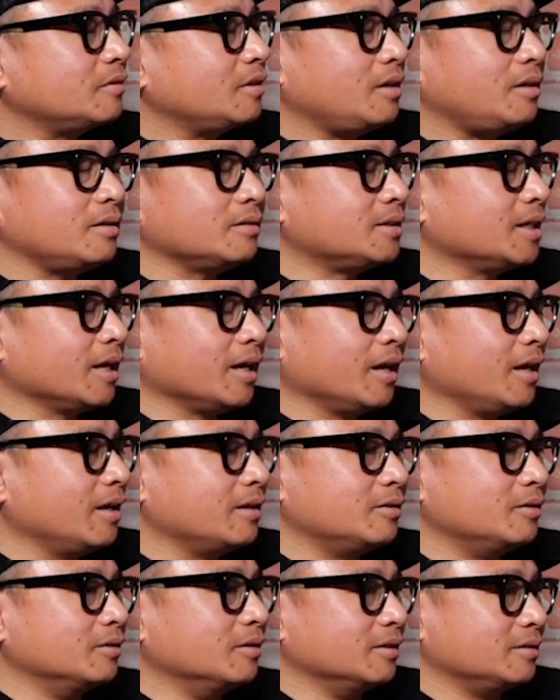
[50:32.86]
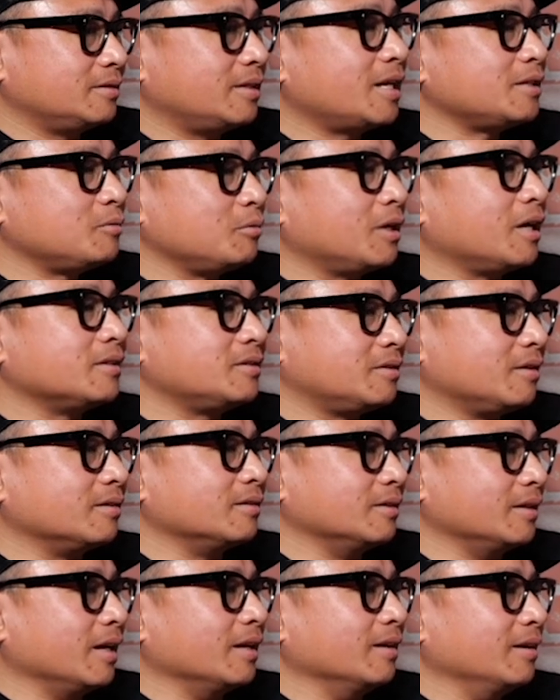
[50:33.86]
It's like, I can't do this. That's when I
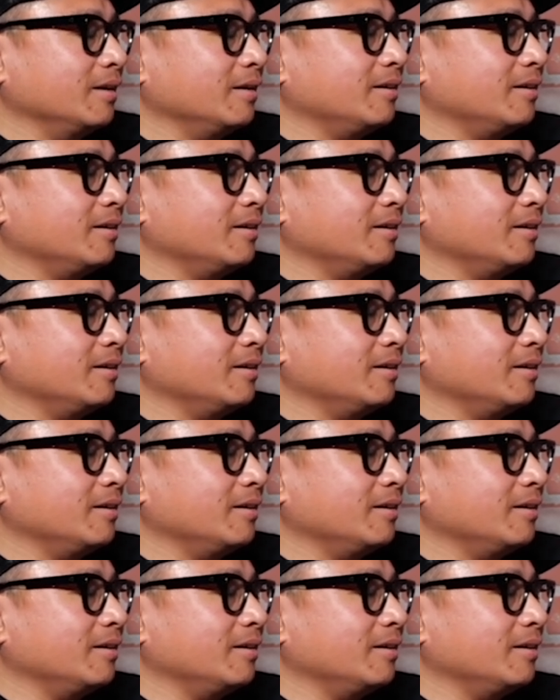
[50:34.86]
started editing.